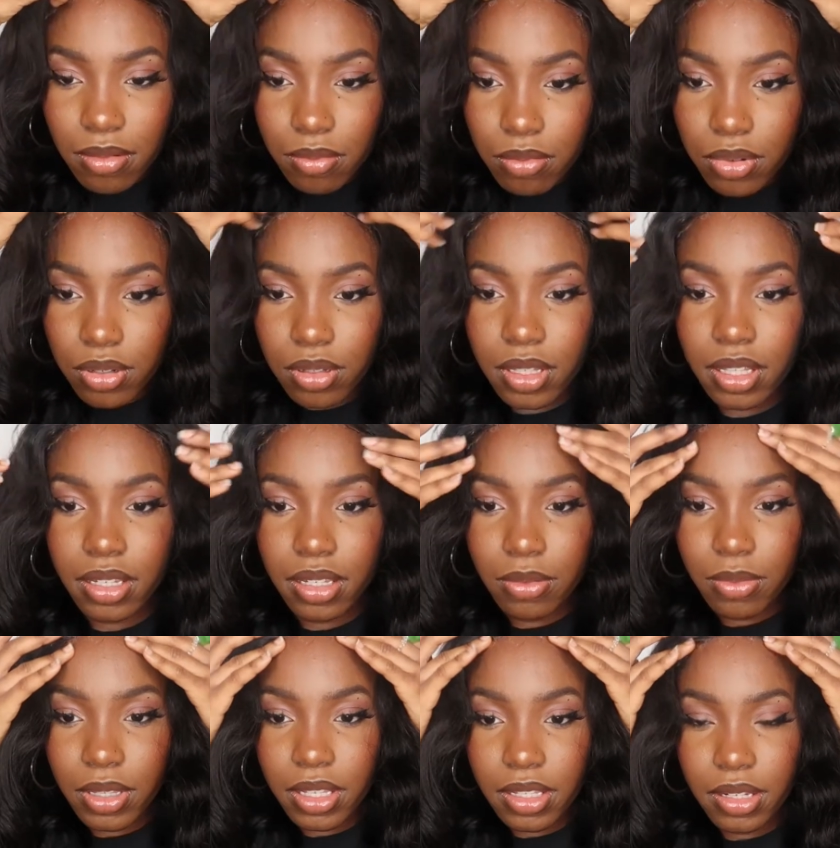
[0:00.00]
But
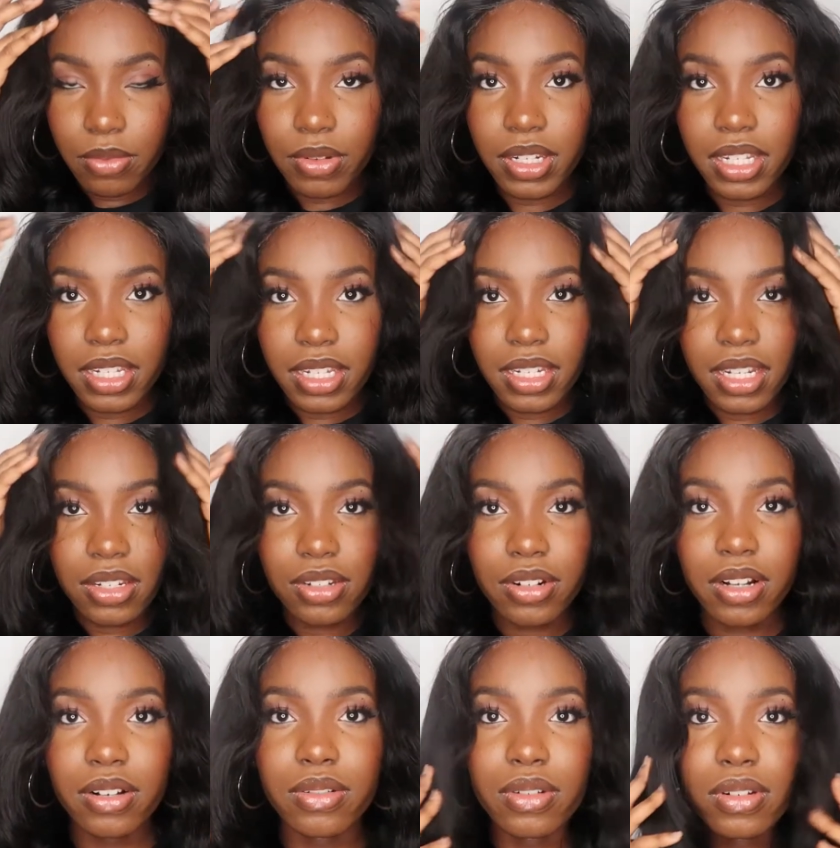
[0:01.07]
anyway, they wanted a
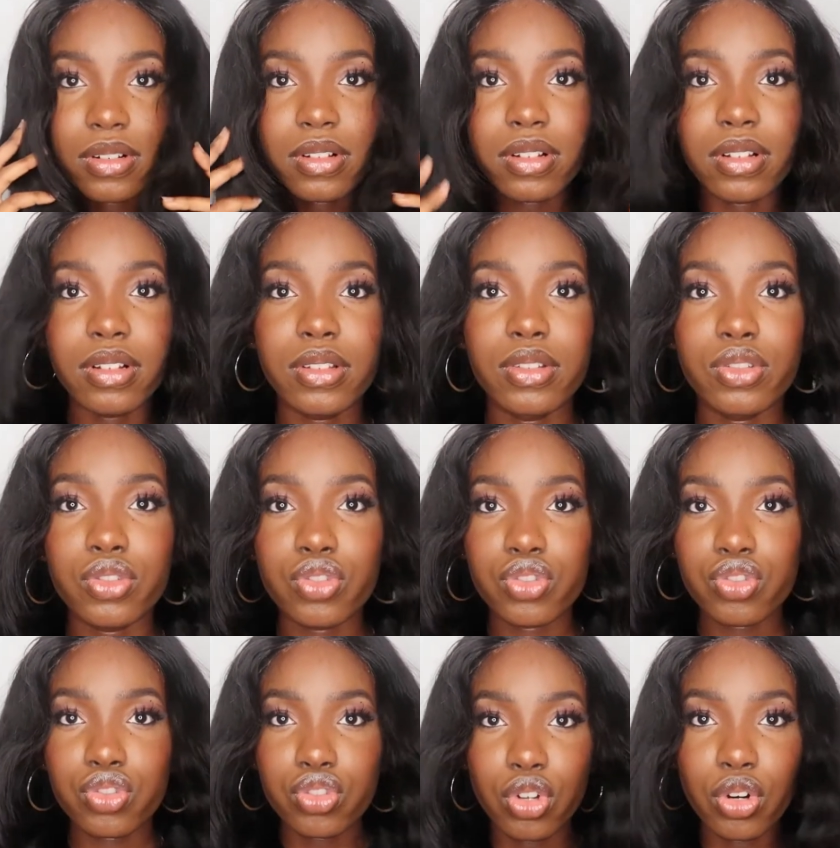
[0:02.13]
natural look,
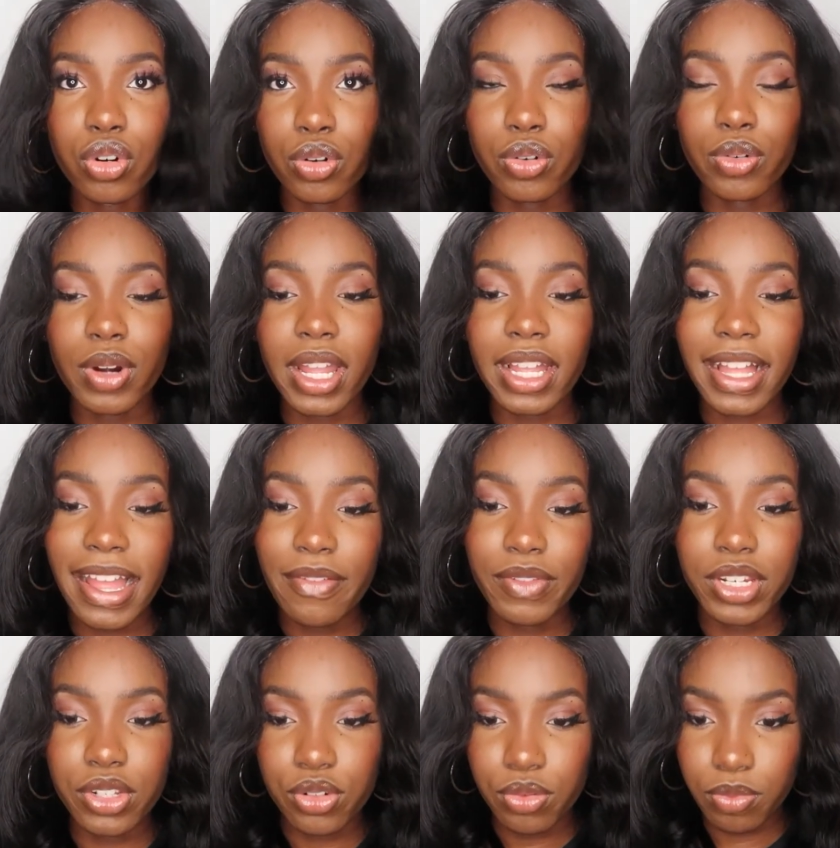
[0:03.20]
so I can't
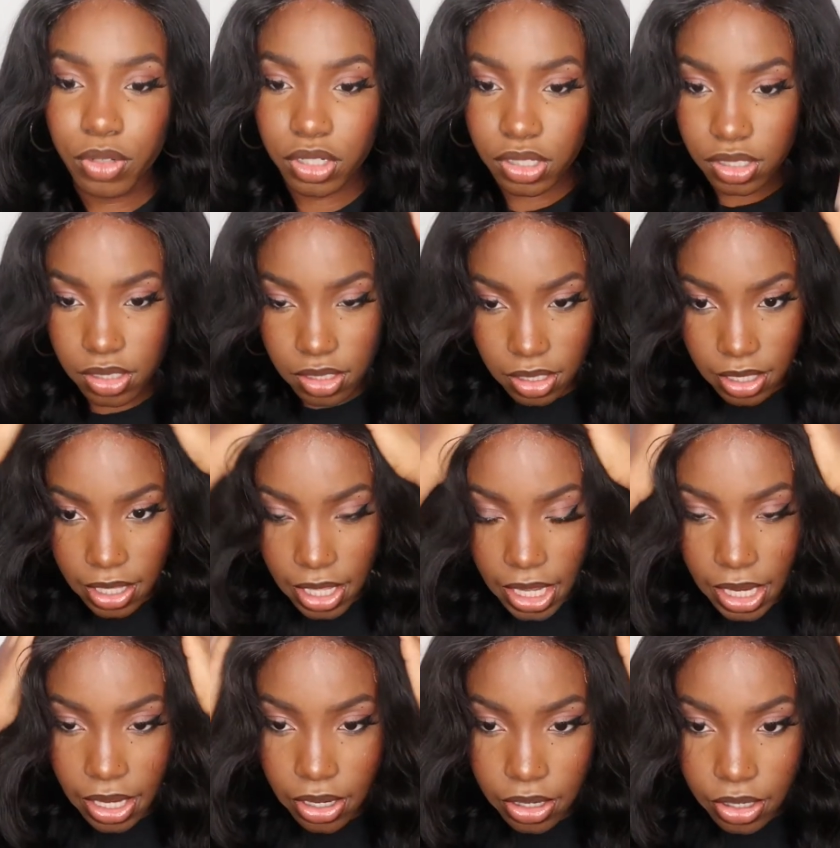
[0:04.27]
really do much to the
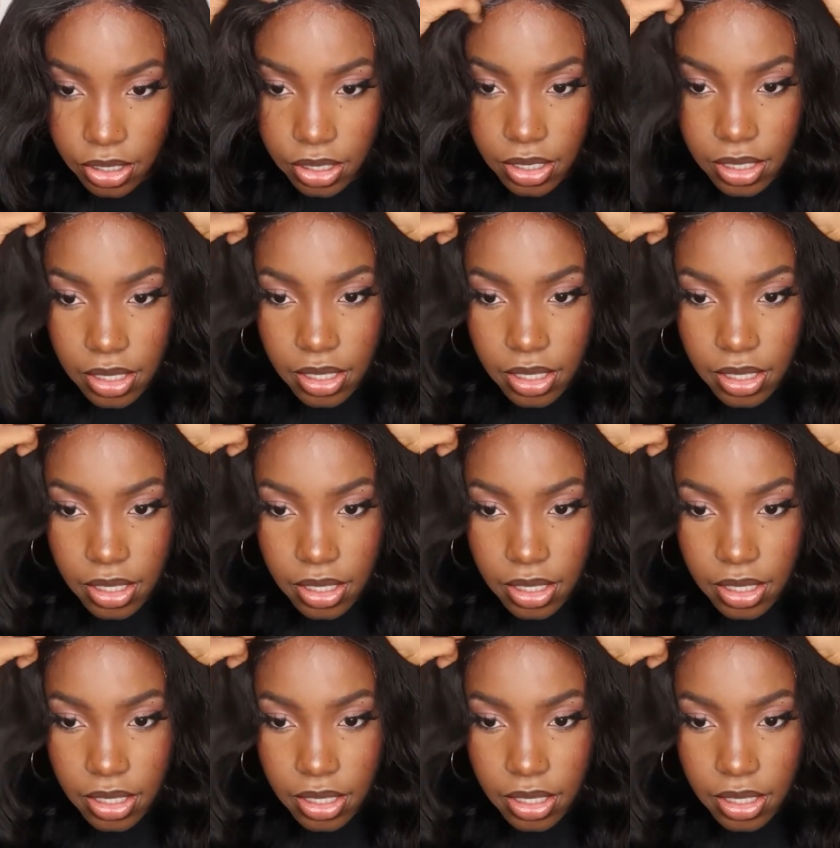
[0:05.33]
hair.